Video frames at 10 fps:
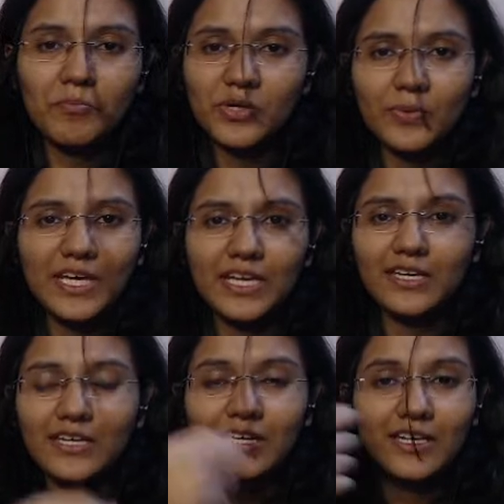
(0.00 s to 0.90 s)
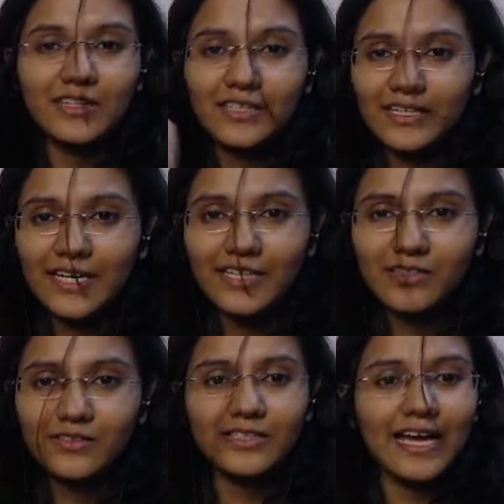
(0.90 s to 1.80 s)
between the
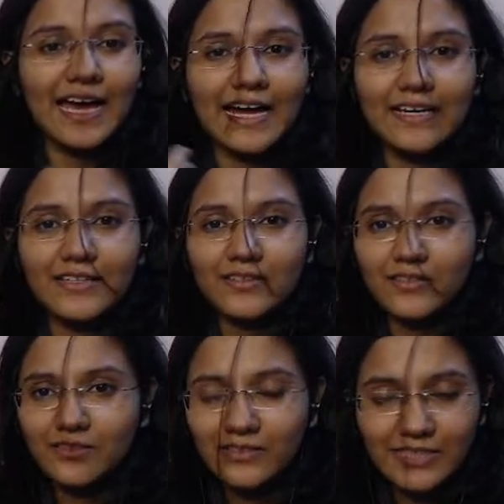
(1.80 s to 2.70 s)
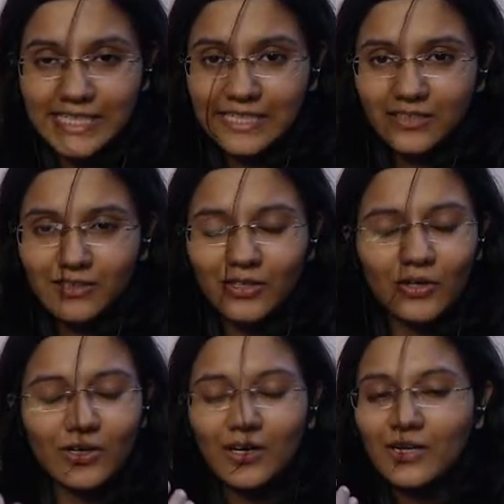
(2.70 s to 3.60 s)
narrator and the reader,
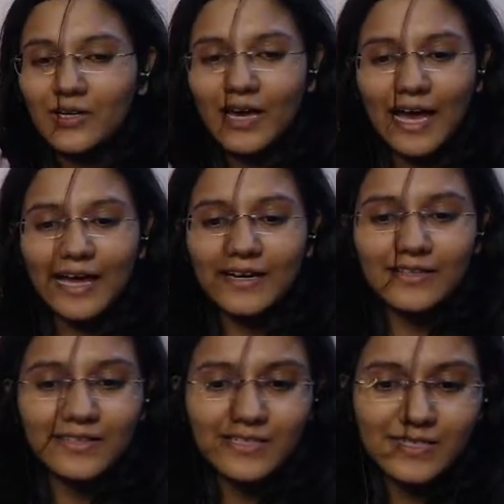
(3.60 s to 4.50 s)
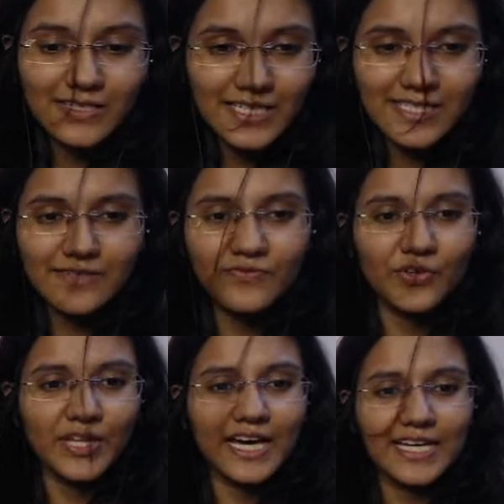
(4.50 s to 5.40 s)
and there's a reason for
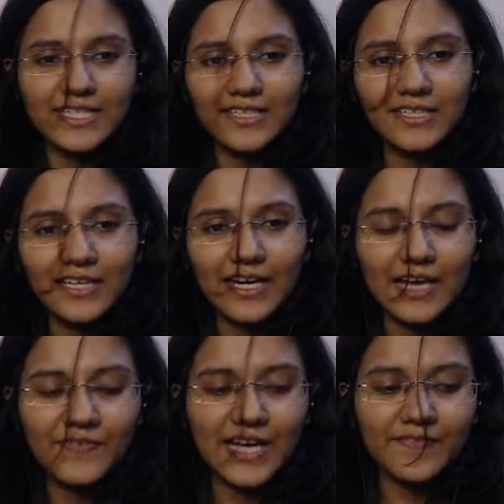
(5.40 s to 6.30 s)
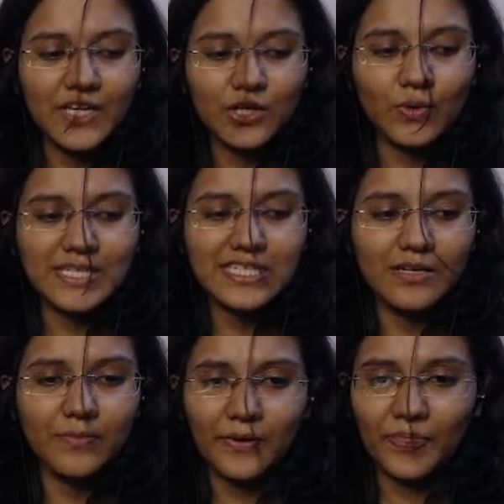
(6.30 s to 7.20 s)
that, and we have another question
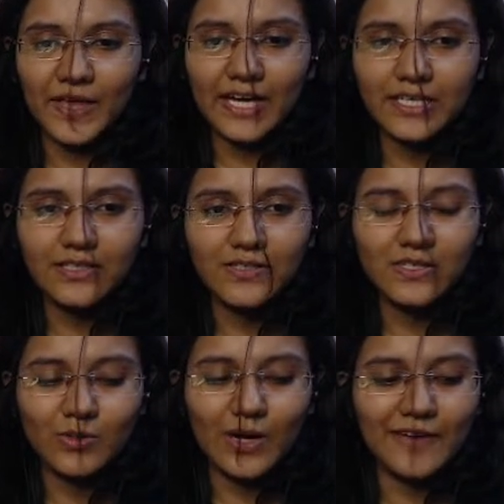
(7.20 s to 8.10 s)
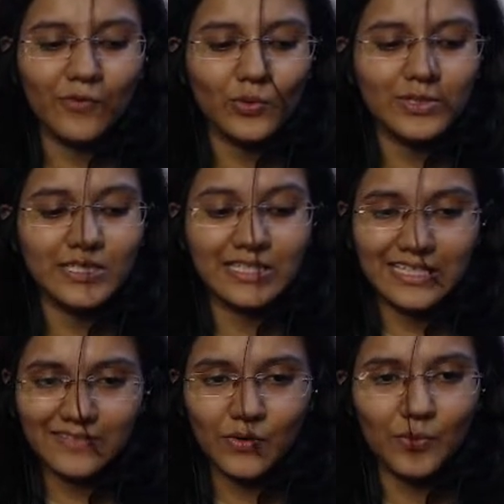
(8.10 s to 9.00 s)
about that, so I won't
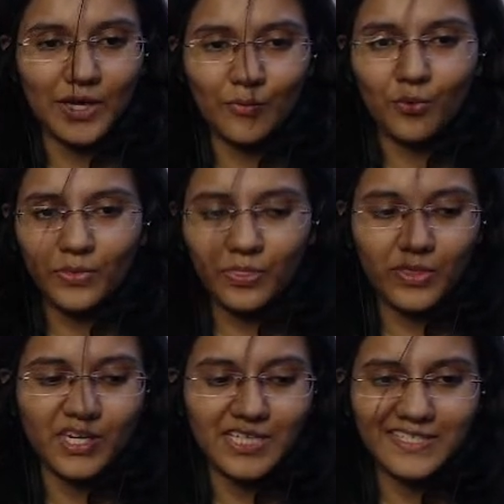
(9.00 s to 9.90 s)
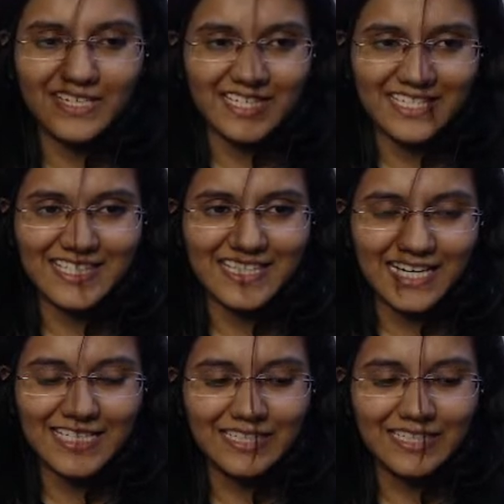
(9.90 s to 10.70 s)
give away what the reason is yet.